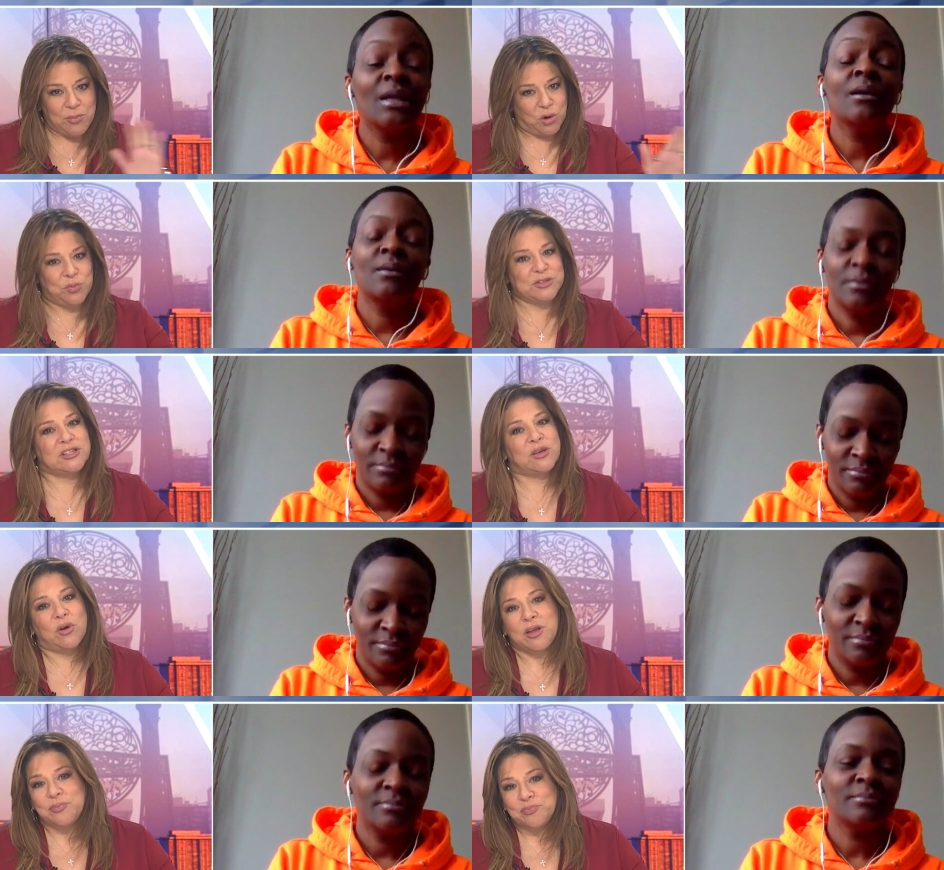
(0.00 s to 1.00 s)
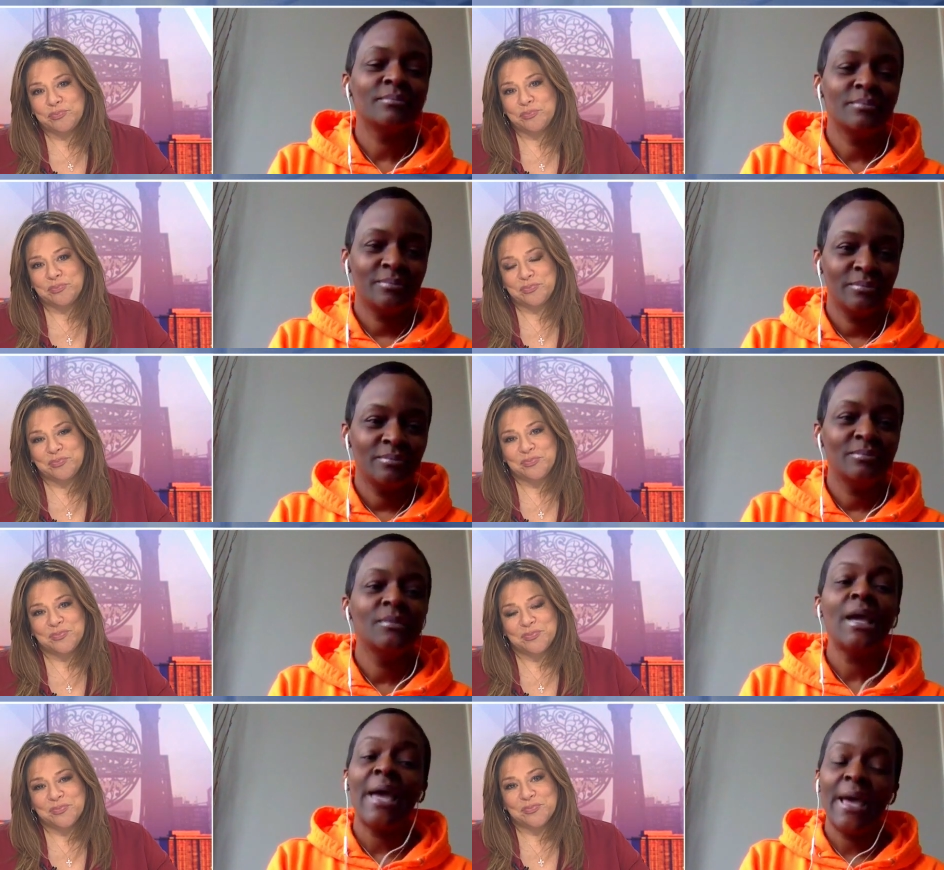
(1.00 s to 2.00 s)
Speaker 1: purposely, right?
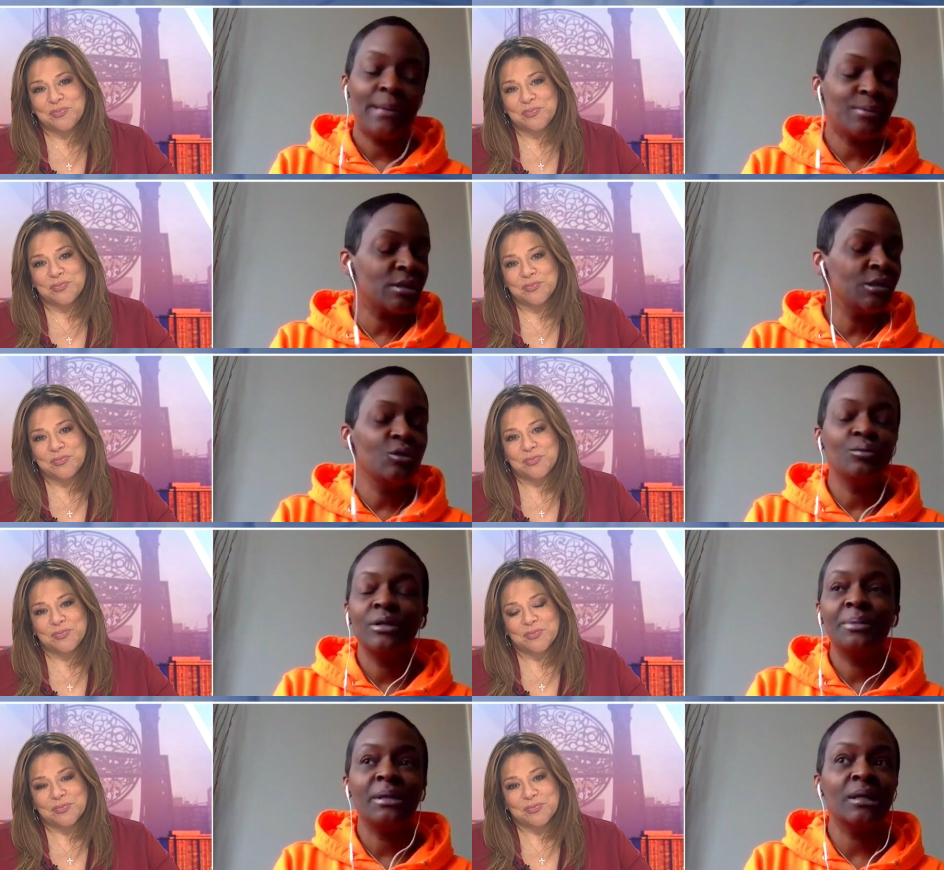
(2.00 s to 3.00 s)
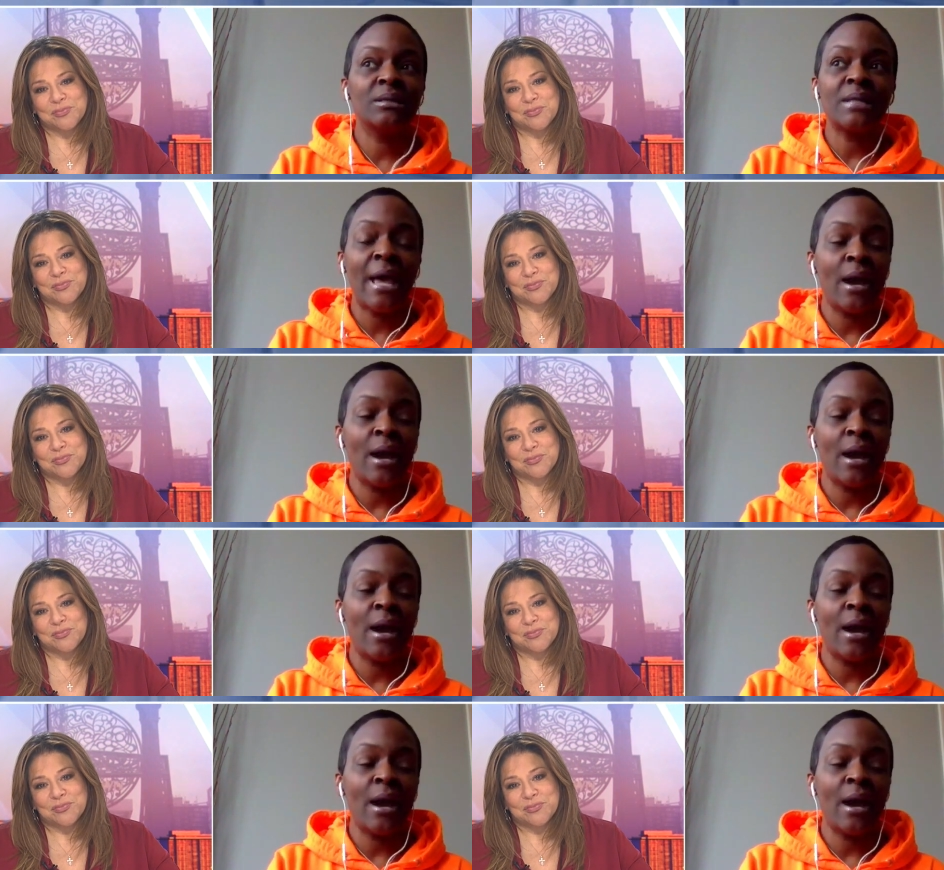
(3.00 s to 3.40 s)
Speaker 2: Absolutely, because our